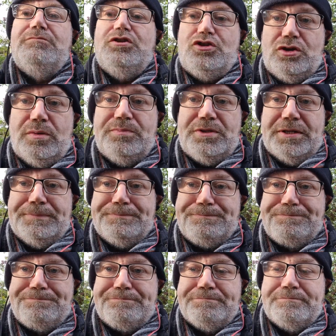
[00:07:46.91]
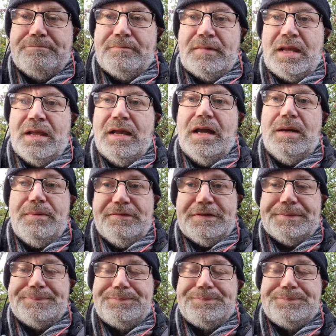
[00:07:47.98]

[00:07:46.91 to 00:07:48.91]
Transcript: Job done. However,